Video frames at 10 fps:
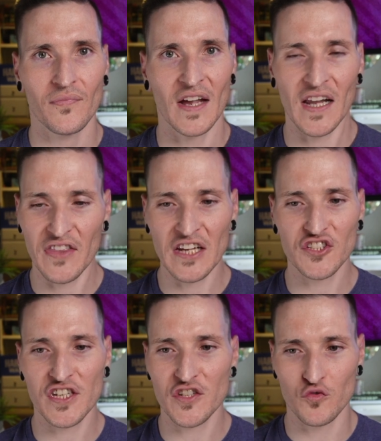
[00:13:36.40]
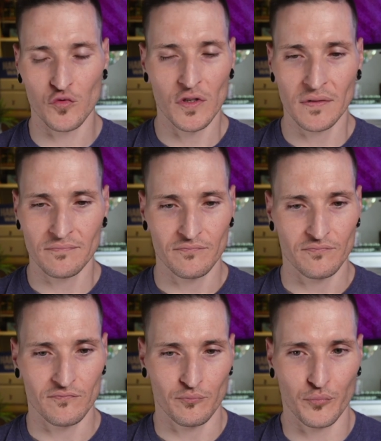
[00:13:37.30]
And I think she has
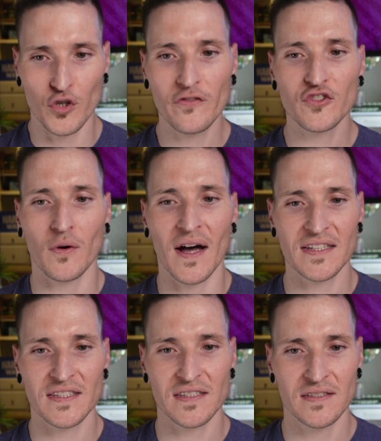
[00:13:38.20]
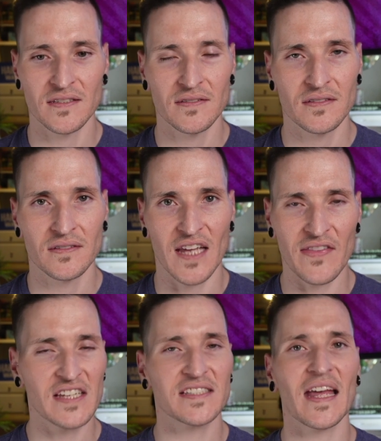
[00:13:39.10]
proved to us in
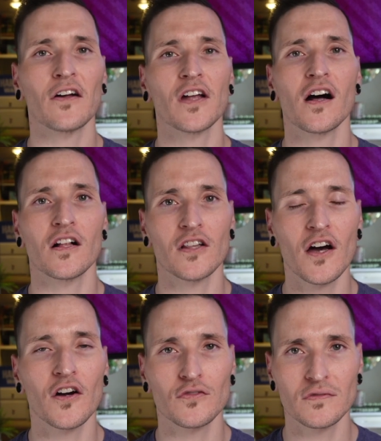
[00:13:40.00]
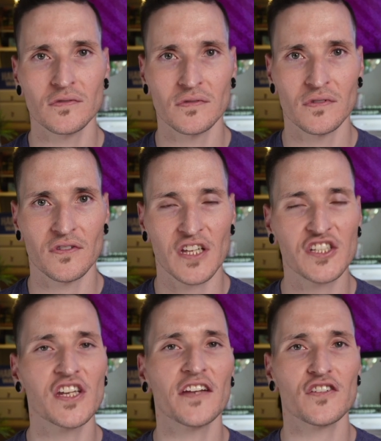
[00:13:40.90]
this town hall alone that
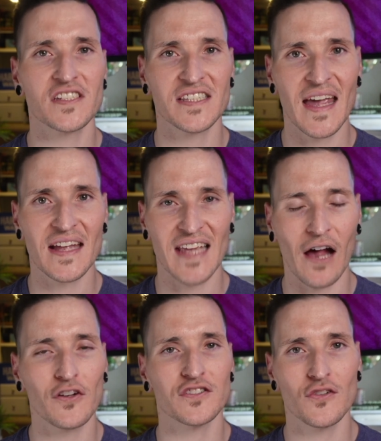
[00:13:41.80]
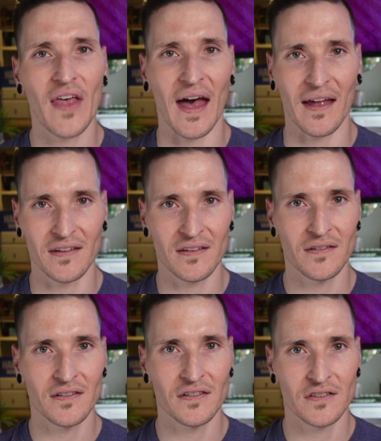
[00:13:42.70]
she understands how to do that.
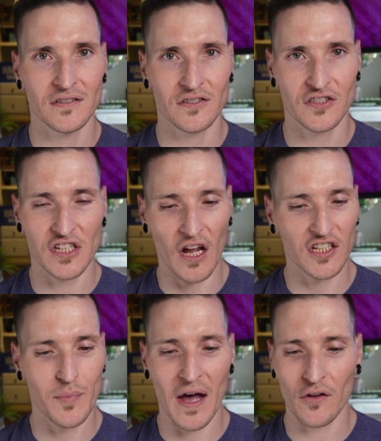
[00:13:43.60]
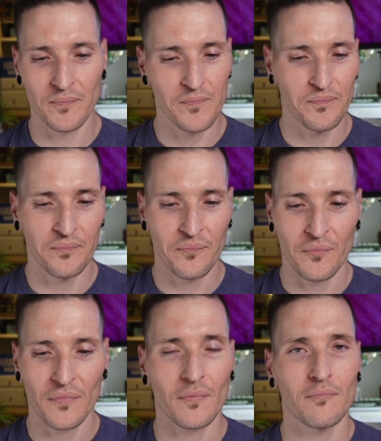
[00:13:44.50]
She talked about
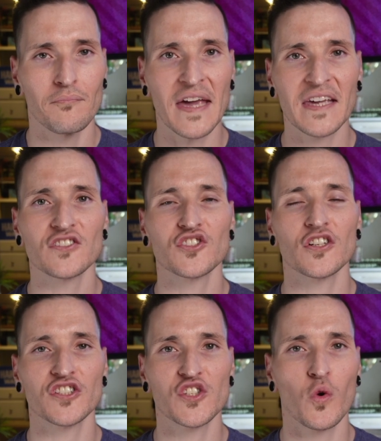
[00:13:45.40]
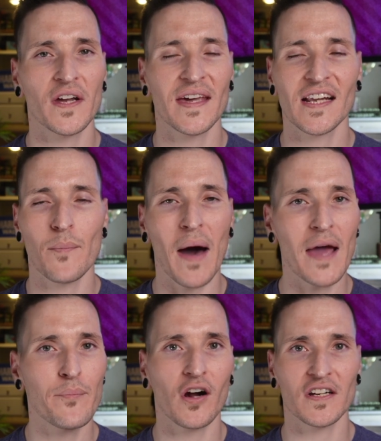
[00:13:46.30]
making sure she's working in a
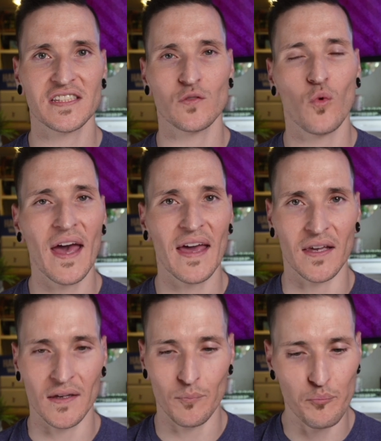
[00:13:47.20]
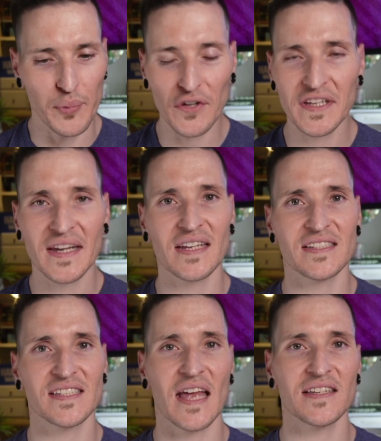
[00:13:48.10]
bipartisan way, building
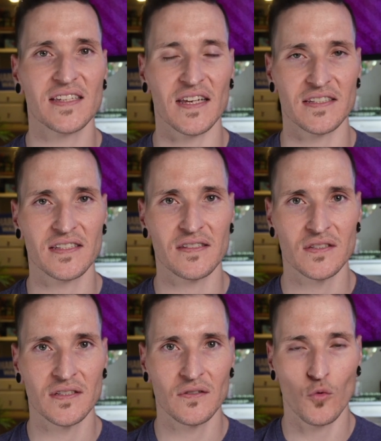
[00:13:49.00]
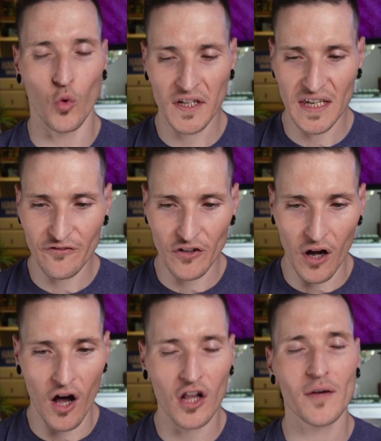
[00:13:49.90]
consensus, working for
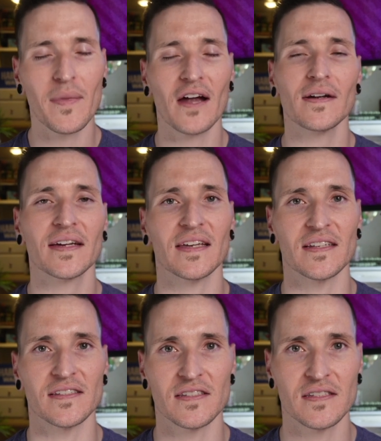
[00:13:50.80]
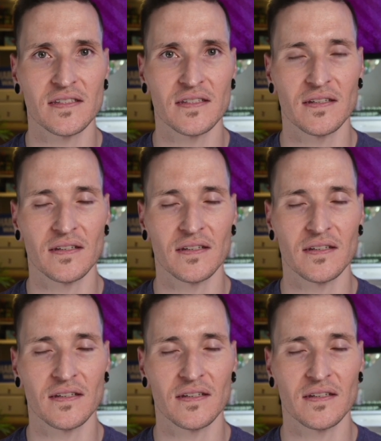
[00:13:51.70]
all Americans,